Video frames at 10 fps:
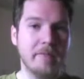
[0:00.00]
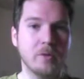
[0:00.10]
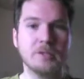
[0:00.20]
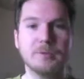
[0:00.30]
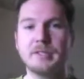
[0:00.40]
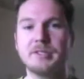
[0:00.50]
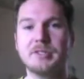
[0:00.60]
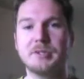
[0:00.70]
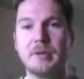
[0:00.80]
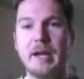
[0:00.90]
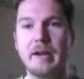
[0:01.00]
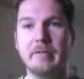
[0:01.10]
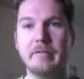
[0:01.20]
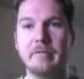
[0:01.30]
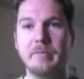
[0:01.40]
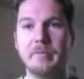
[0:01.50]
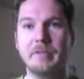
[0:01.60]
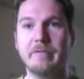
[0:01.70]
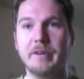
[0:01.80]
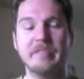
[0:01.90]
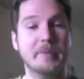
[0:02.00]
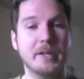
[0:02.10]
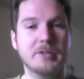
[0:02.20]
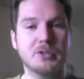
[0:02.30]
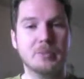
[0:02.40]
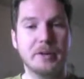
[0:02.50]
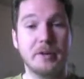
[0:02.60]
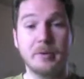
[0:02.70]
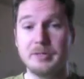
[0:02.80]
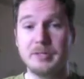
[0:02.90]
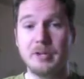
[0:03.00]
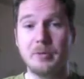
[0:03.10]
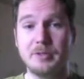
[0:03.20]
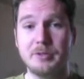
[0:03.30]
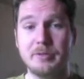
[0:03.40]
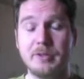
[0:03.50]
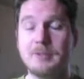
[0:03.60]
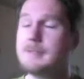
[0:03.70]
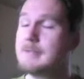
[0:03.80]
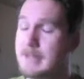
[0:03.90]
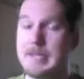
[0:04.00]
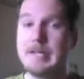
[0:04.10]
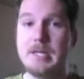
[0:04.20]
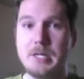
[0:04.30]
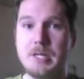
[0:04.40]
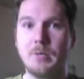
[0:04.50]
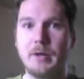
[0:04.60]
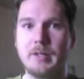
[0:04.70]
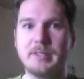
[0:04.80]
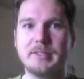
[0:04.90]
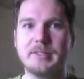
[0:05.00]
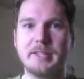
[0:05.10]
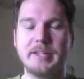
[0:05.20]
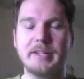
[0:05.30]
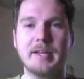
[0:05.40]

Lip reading: which was to have the fun of being a superhero in the Star Wars universe, well succeeded.